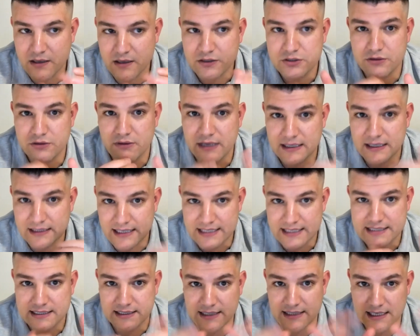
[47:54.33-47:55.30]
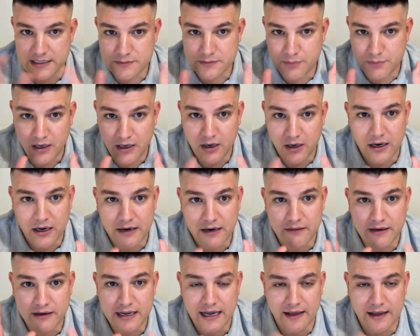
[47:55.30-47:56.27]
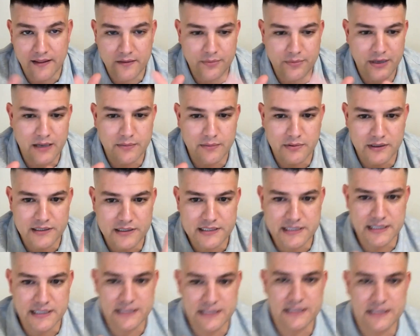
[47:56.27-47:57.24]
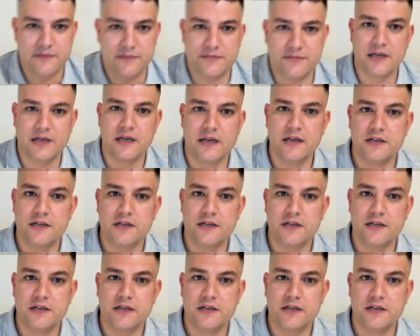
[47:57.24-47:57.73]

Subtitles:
doing less and less by hiring other people and systems